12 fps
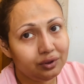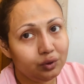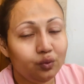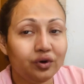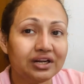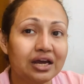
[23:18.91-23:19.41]

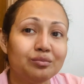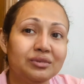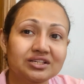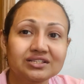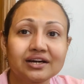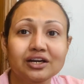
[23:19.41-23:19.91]
What I'm
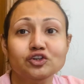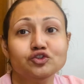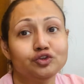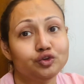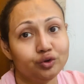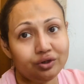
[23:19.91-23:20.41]
inside, I
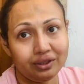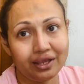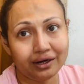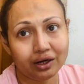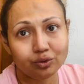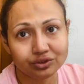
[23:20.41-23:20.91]
should show it
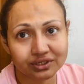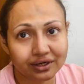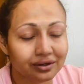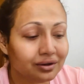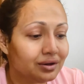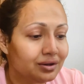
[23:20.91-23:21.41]
that outside.
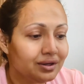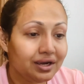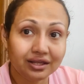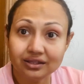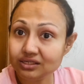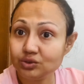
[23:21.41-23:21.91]

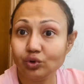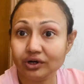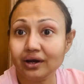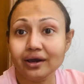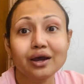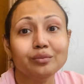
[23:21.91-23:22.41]
And this is what
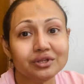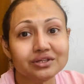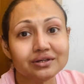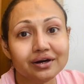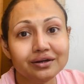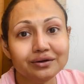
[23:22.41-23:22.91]
I am
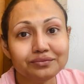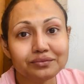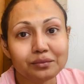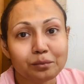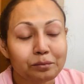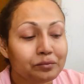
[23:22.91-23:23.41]
inside.
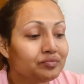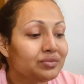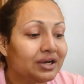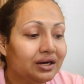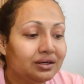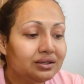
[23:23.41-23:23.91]

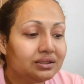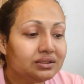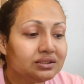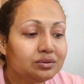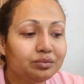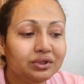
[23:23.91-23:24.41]

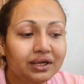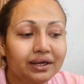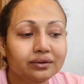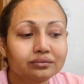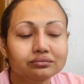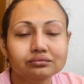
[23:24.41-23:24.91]
Simple
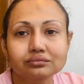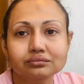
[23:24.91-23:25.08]
and